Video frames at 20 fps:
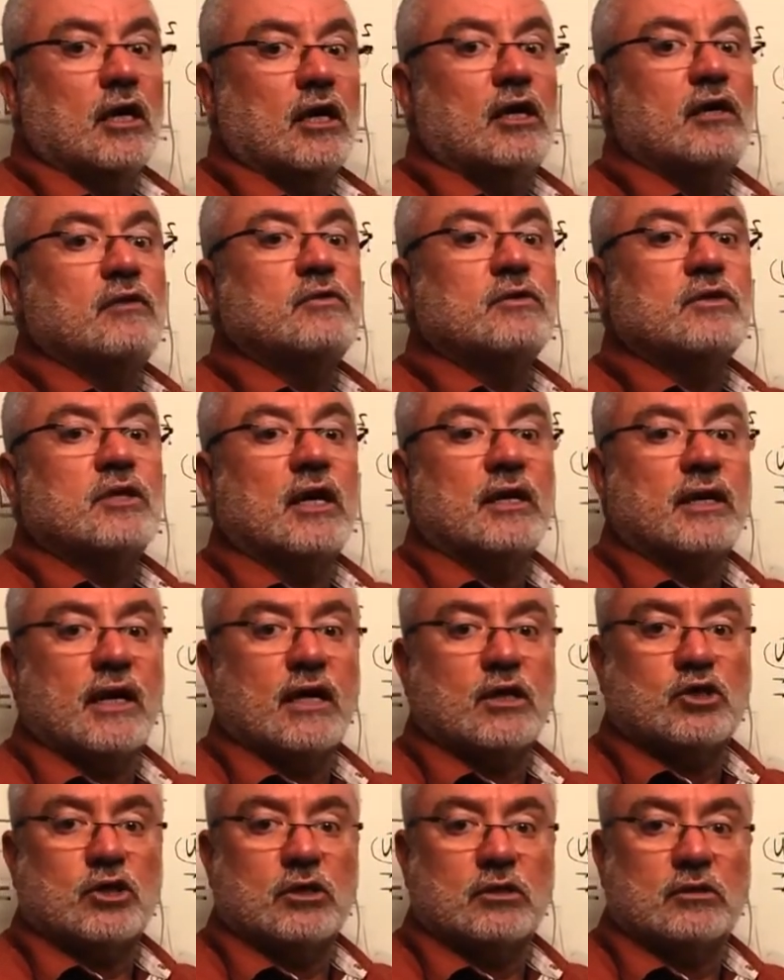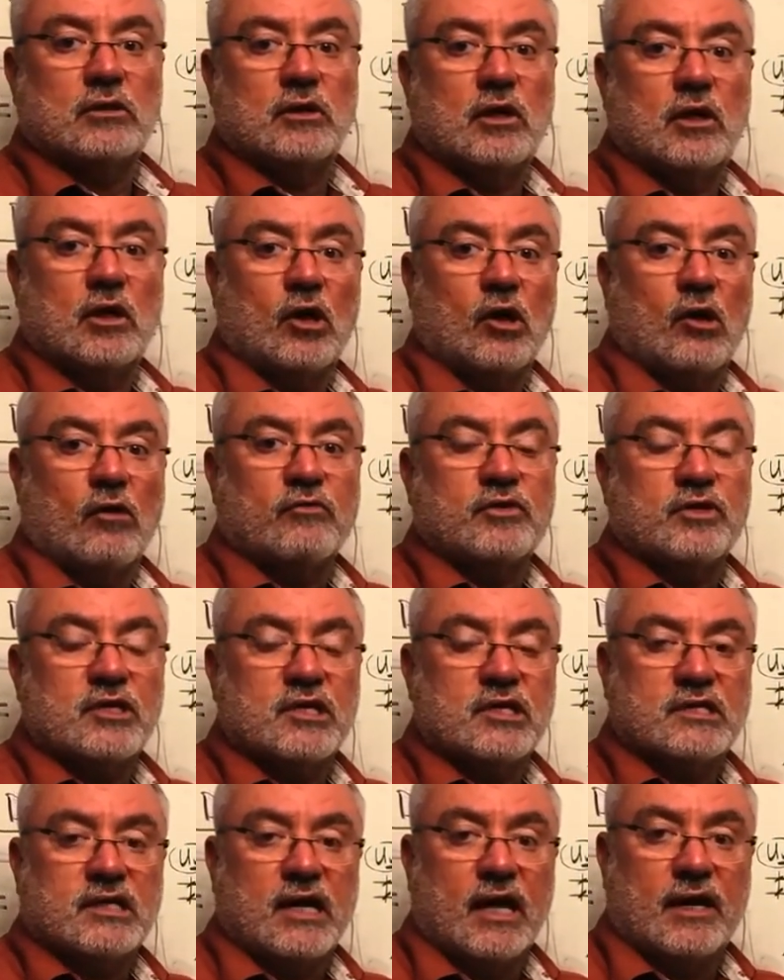in the direction of the
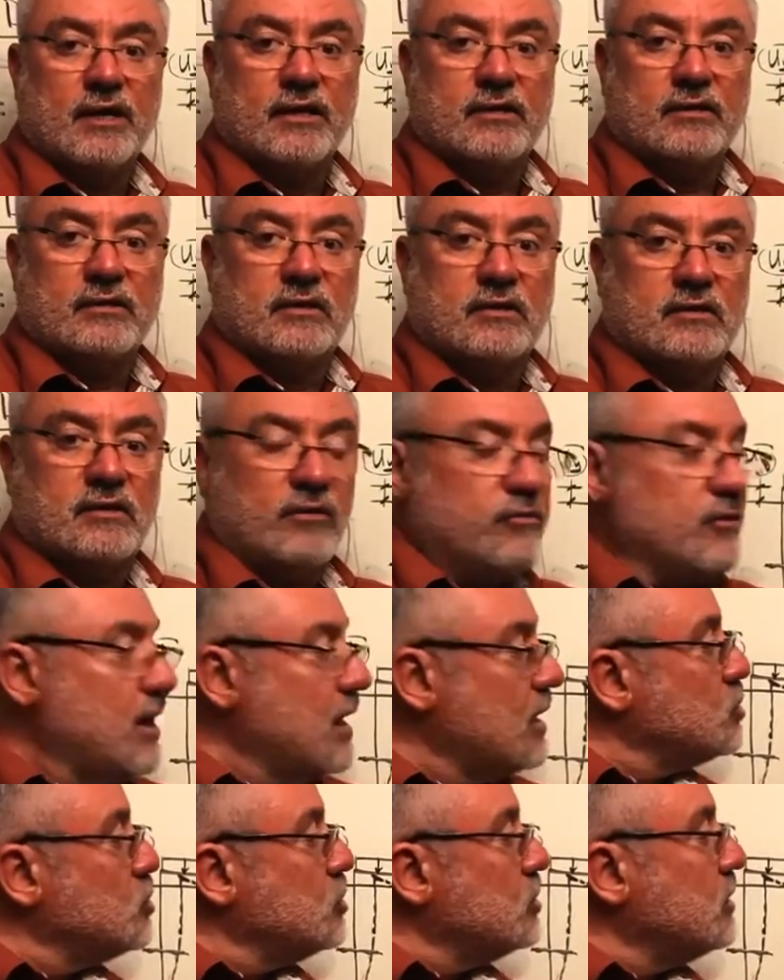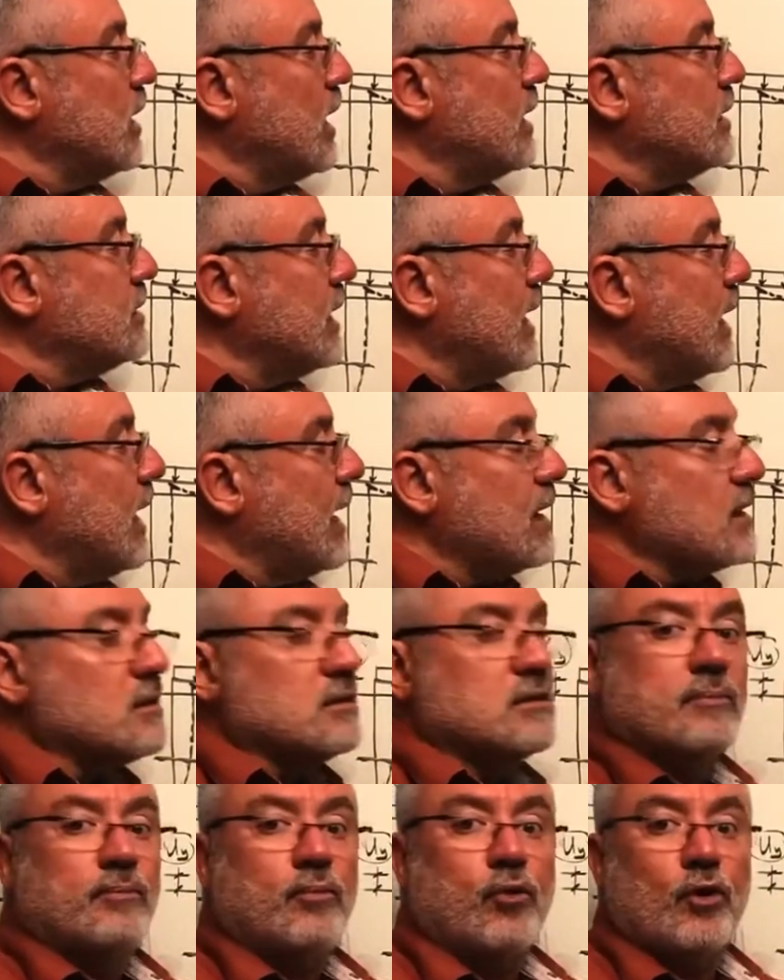desired deflection and
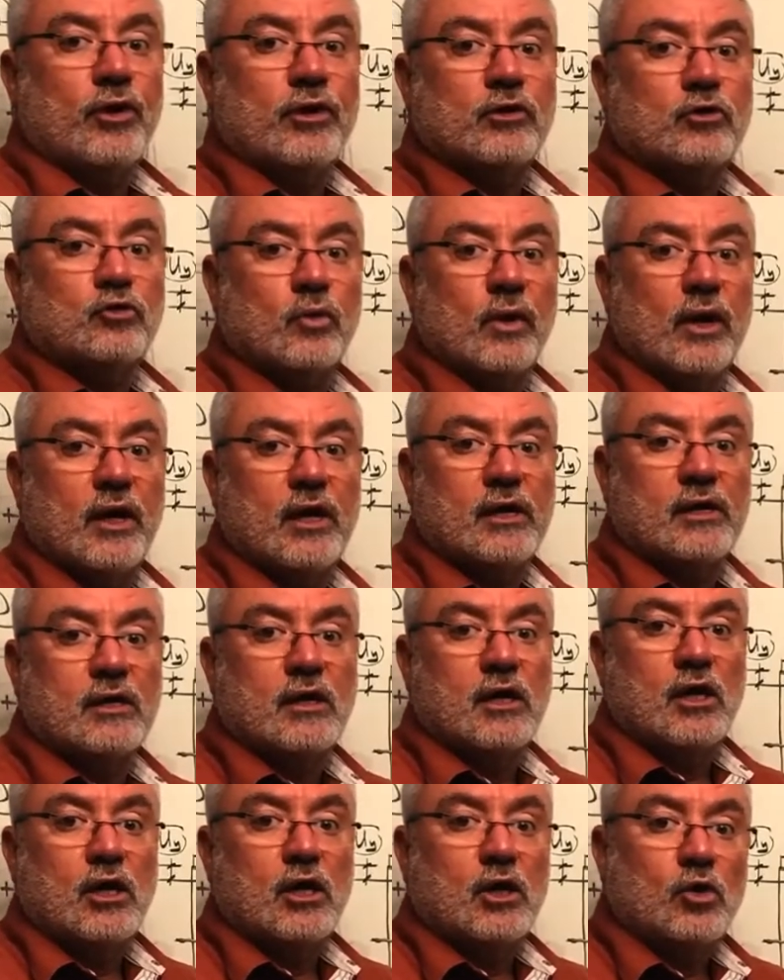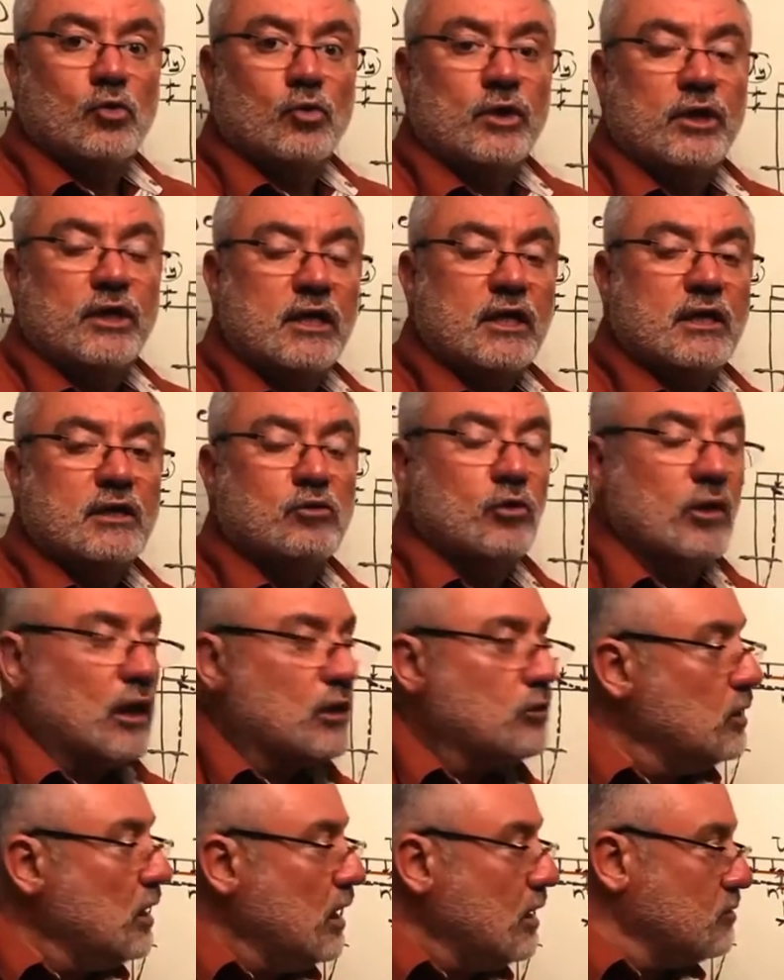at the point where we need to
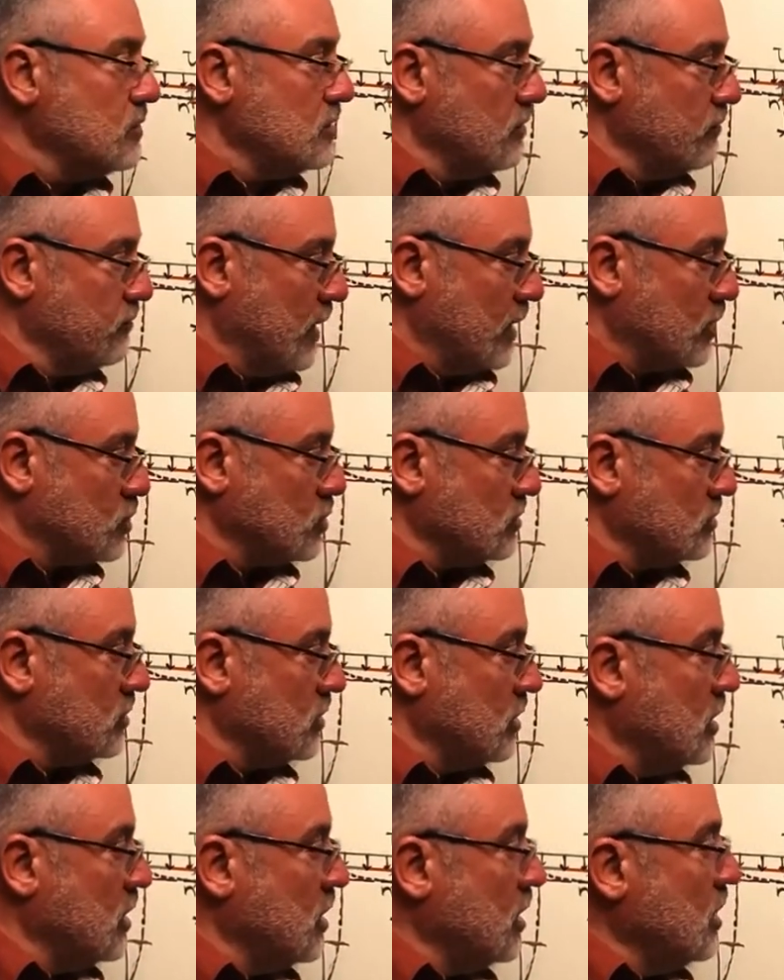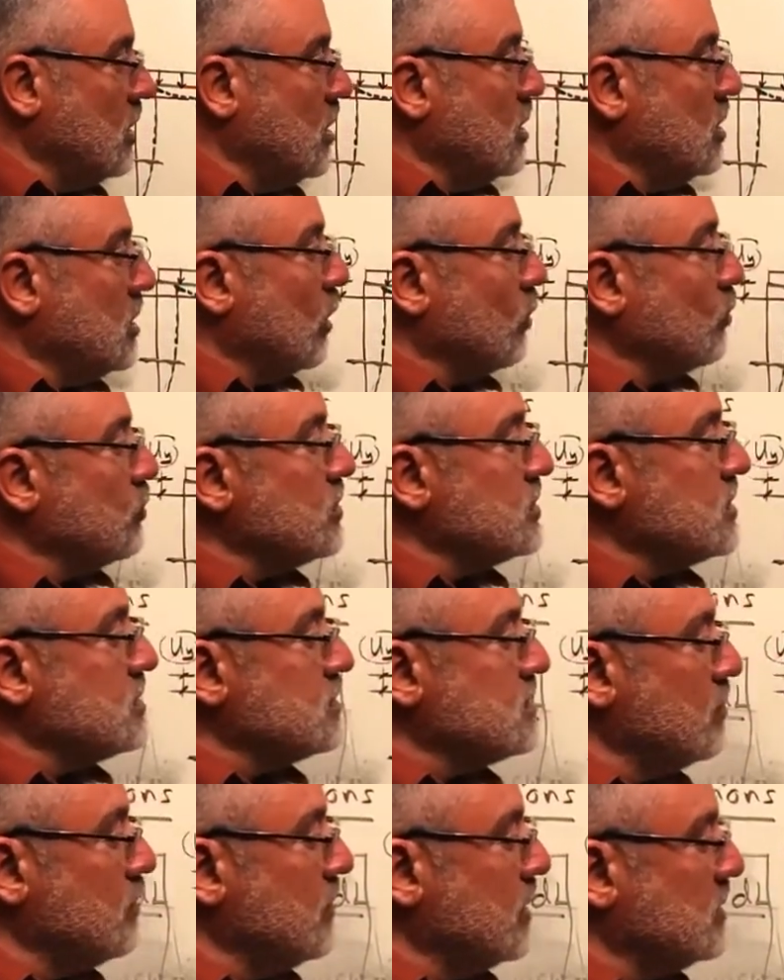calculate the deflection. Now, this
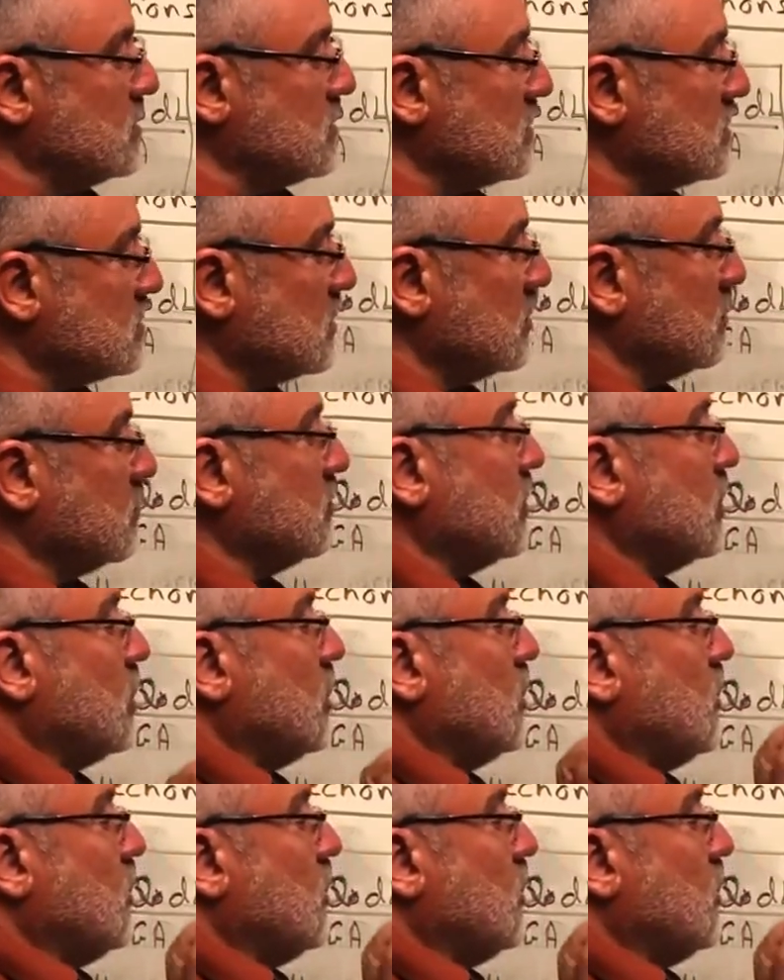is the main system.